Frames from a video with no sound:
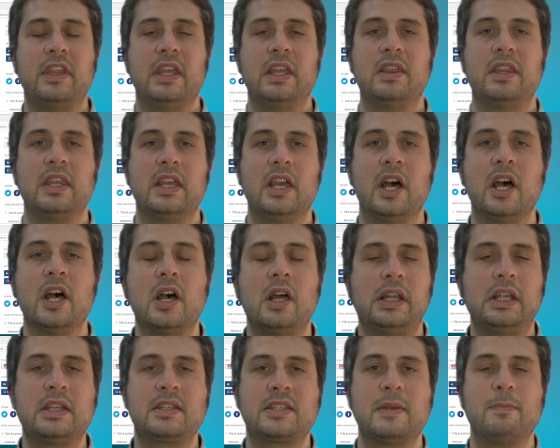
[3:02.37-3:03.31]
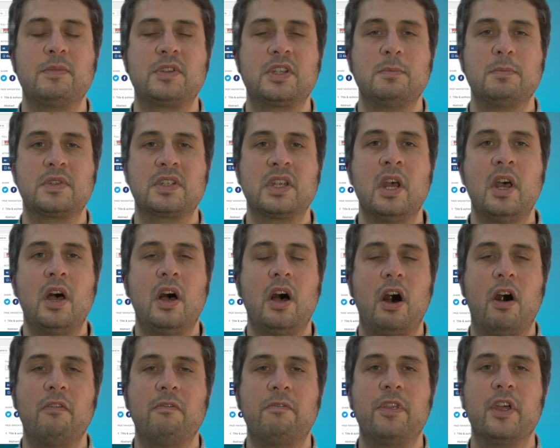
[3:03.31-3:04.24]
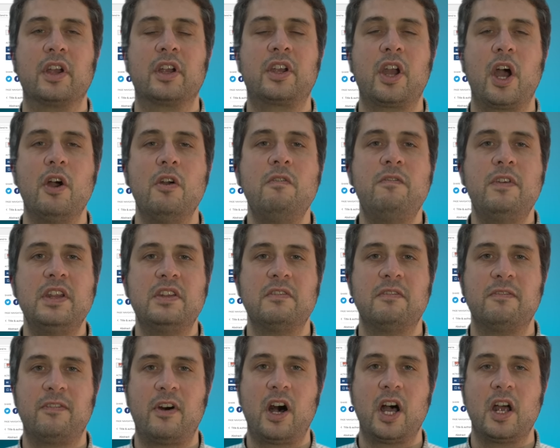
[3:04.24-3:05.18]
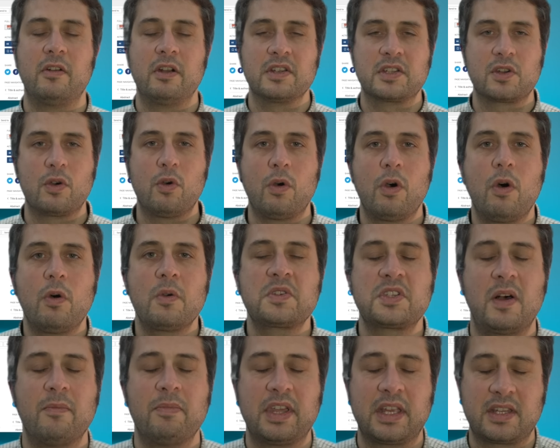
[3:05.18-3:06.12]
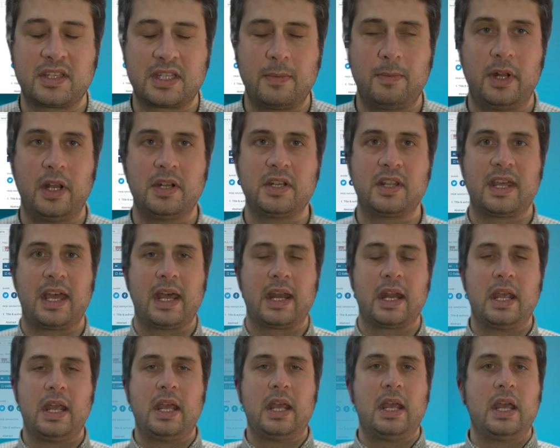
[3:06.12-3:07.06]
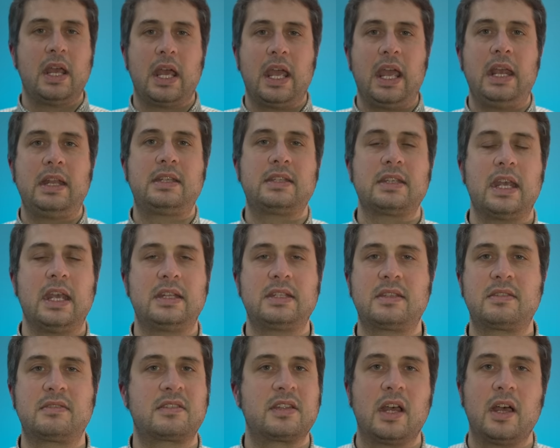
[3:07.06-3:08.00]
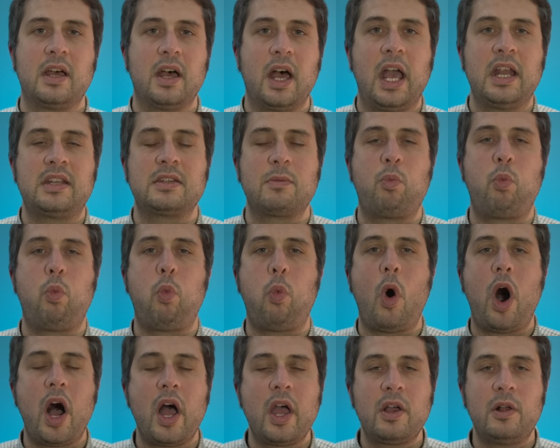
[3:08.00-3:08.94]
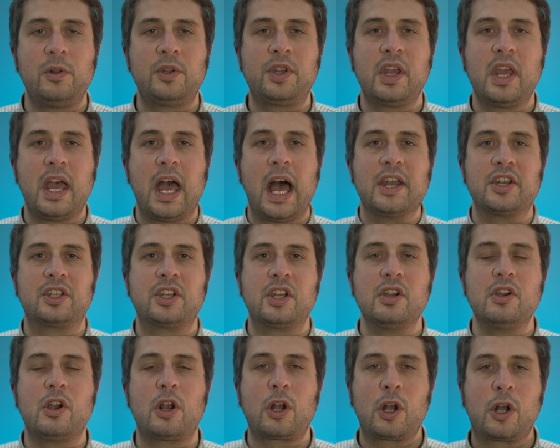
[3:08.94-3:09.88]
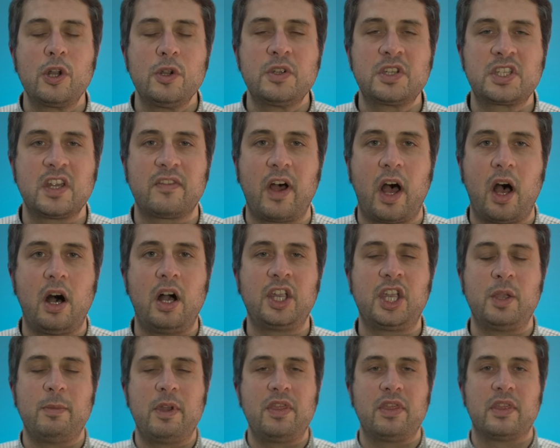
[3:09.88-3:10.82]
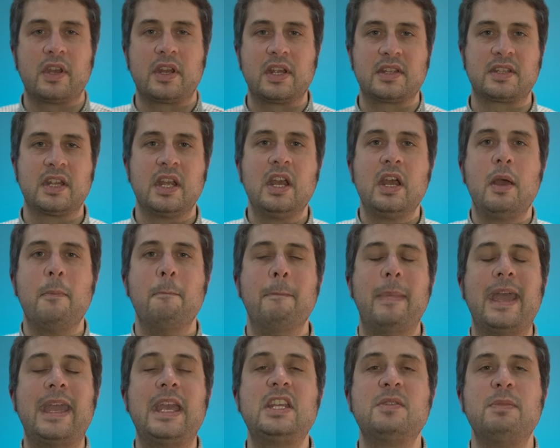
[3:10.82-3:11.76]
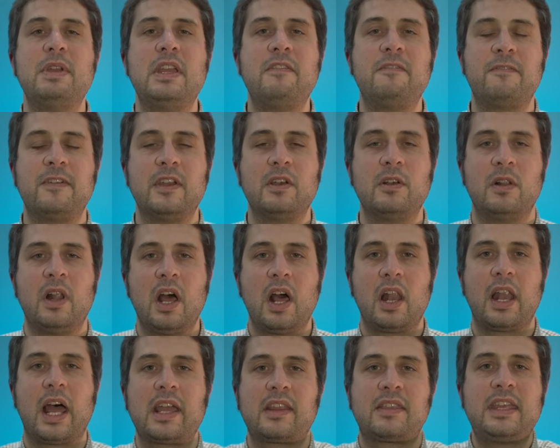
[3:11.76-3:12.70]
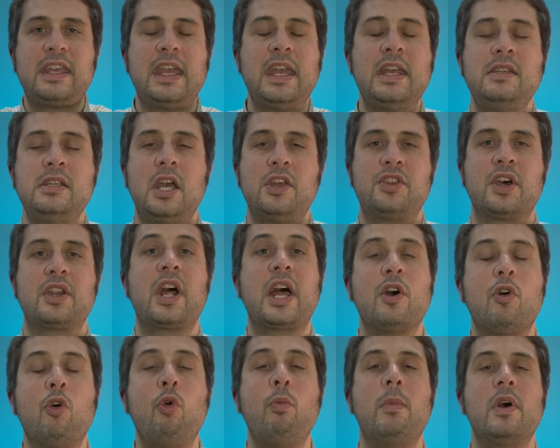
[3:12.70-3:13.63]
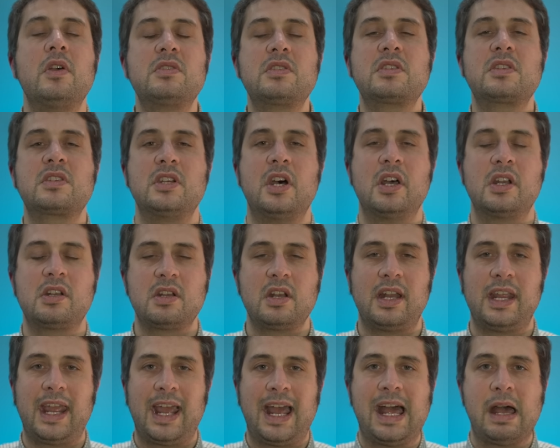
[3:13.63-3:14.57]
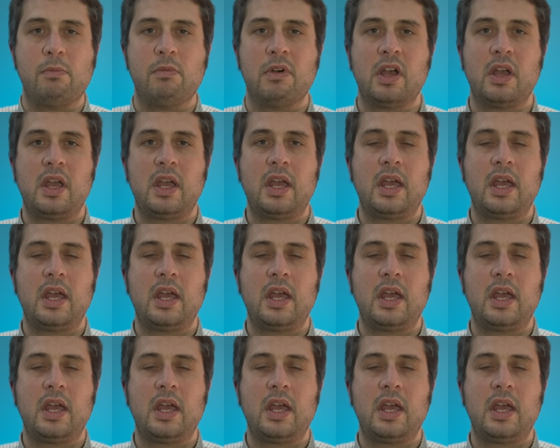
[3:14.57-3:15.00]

the early symptoms of the COVID virus or something similar to that. It's a wild and conclusive argument that has made me feel like the idiot that I almost certainly am.